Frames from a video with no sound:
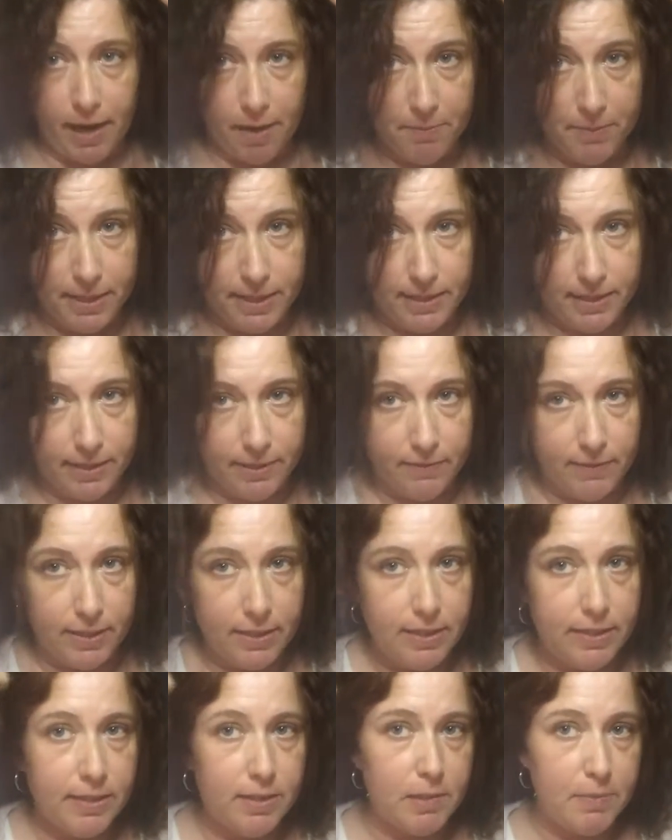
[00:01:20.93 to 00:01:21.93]
I'm gonna leave a
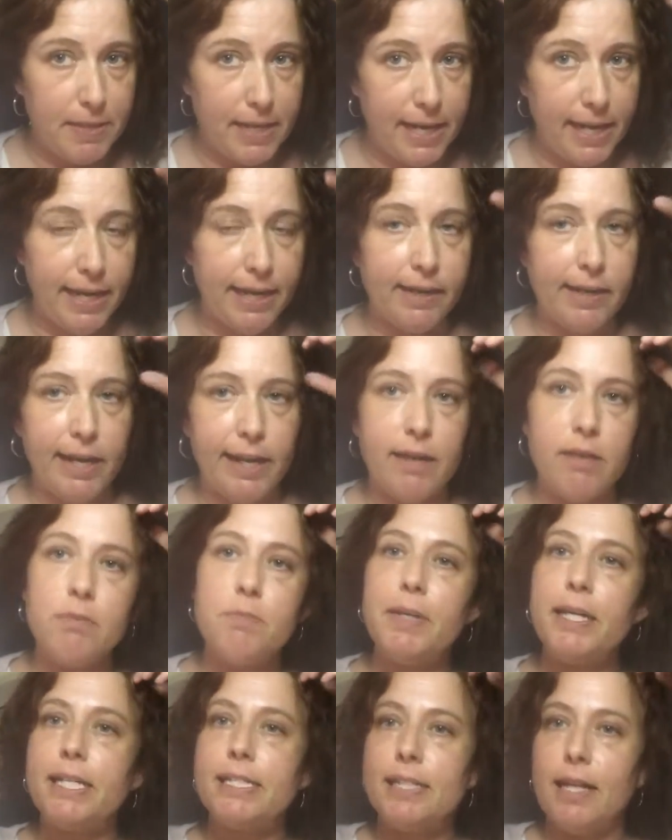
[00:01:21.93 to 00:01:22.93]
little bit of hair down
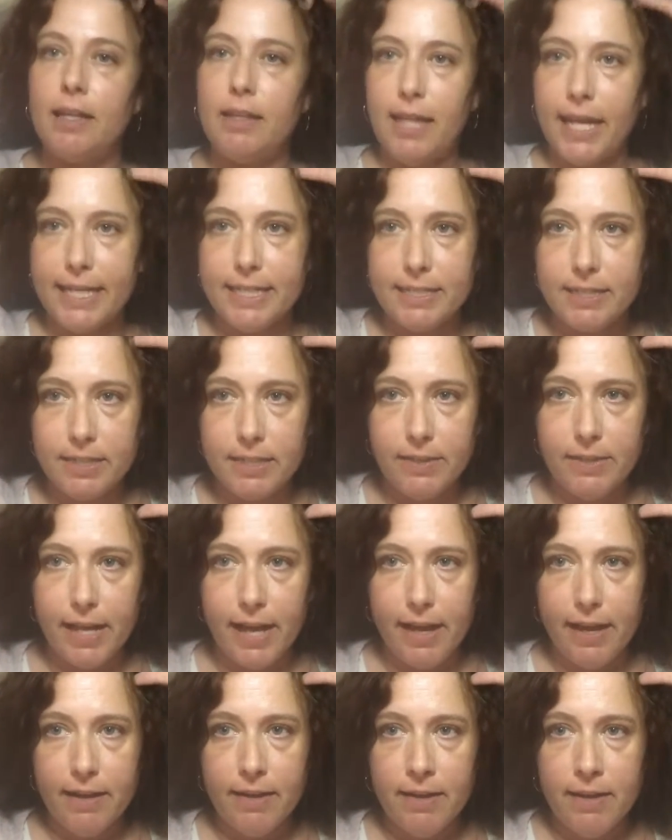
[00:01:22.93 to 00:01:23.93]
because I like to do
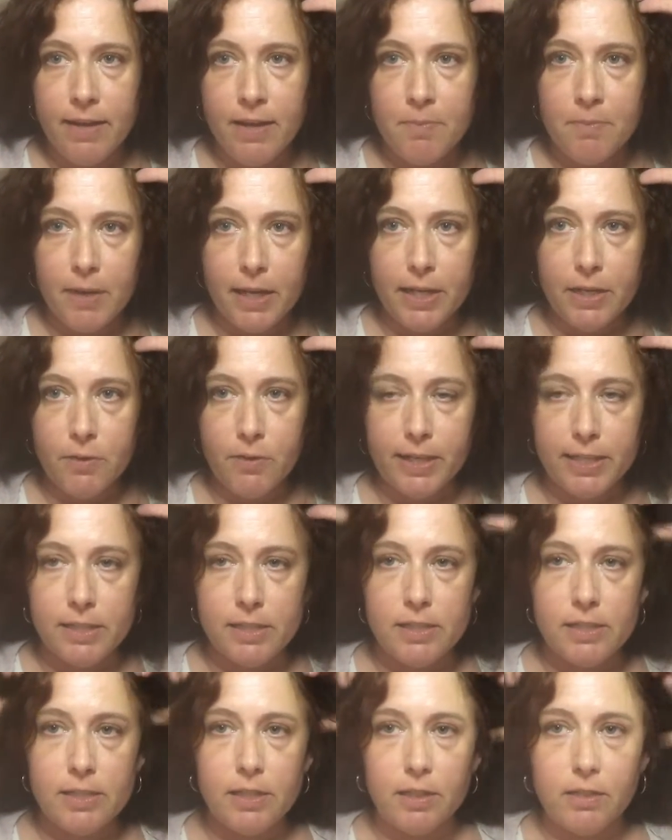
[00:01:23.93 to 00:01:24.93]
that, but you can
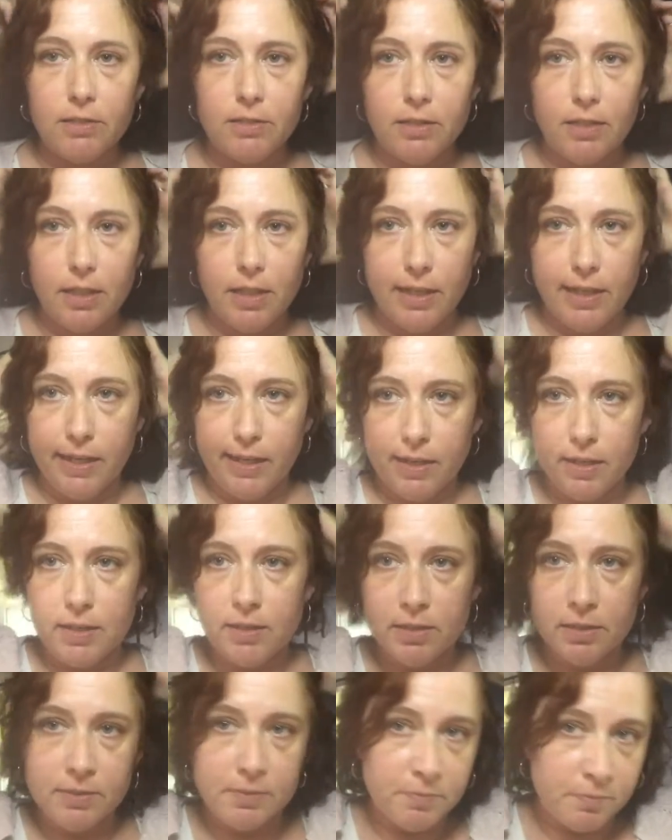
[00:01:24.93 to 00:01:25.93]
certainly
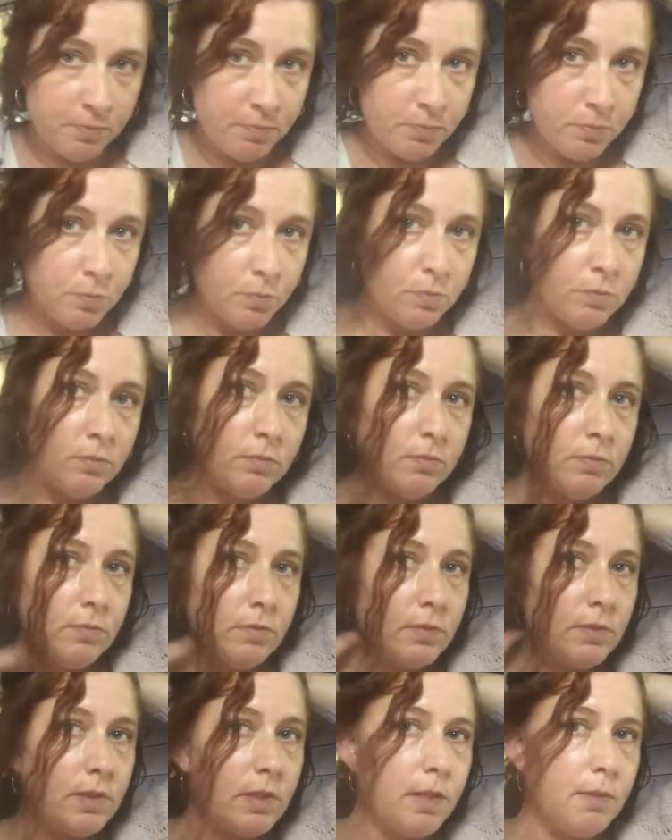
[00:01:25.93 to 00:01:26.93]

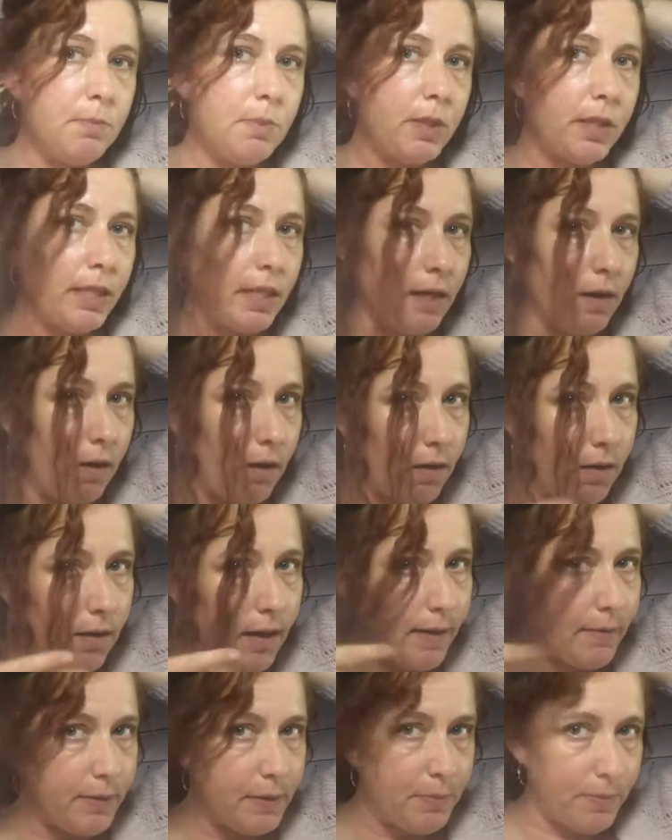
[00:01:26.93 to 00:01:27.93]
put it all.
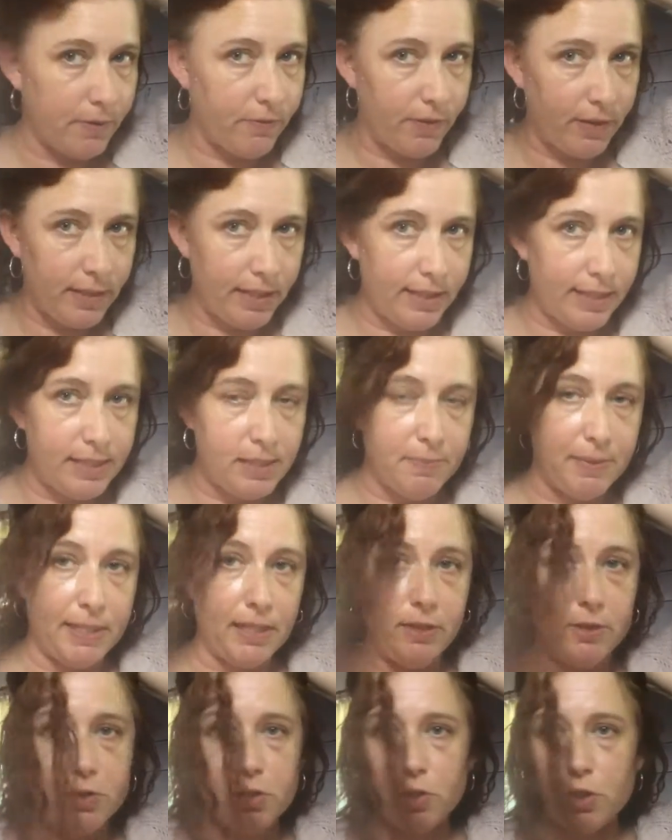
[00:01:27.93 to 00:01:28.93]
I would prefer that this be
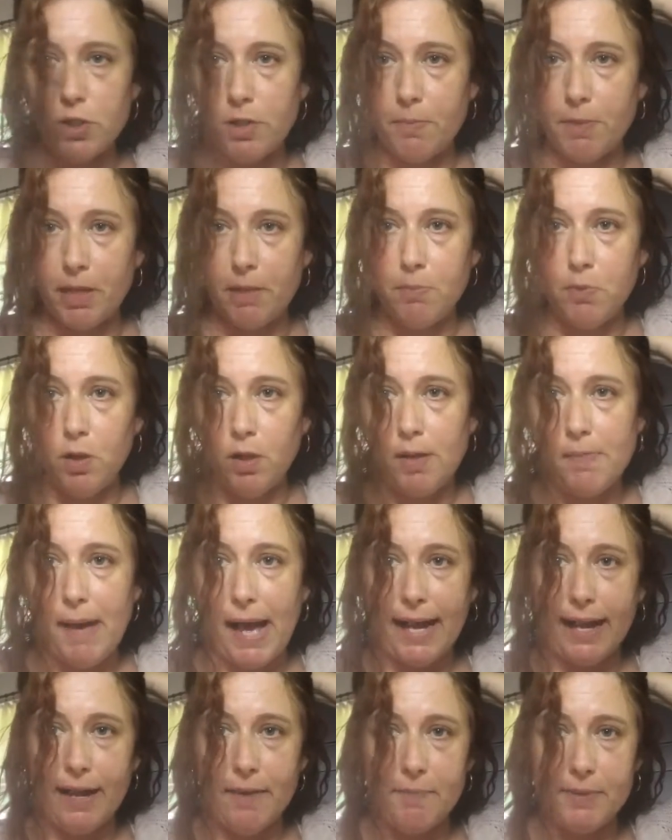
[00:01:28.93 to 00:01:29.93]
looser, so I'm gonna pull it
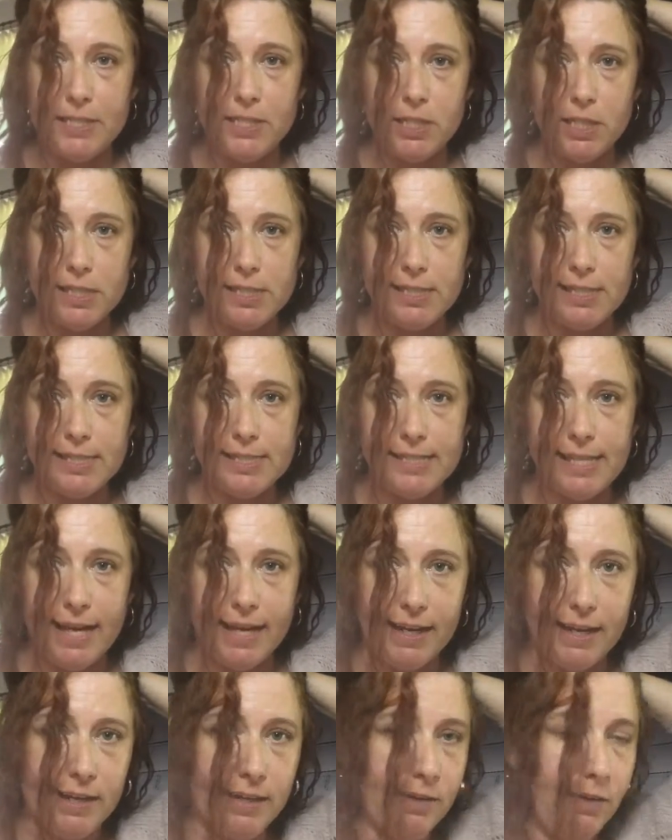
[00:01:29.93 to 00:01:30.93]
back up in just a
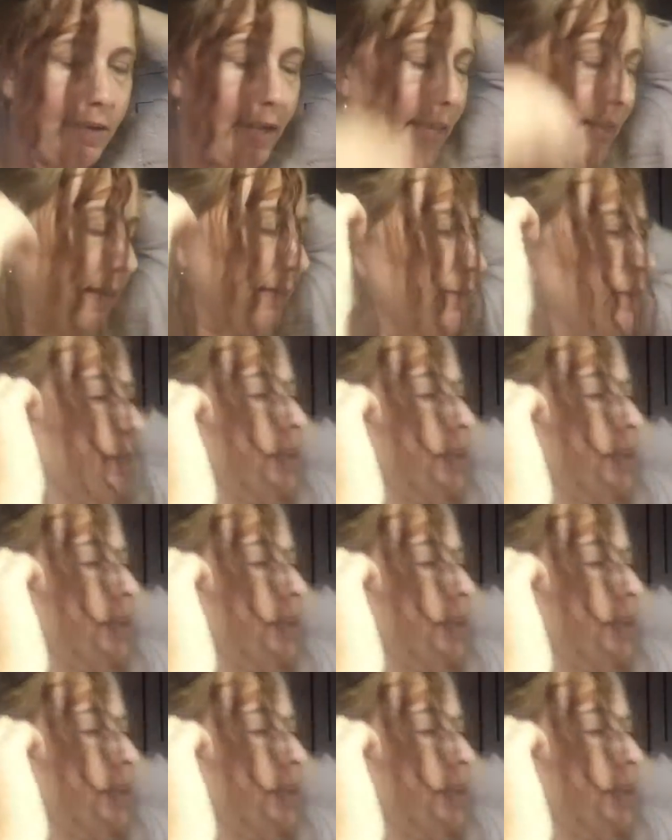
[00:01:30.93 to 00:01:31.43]
second, okay?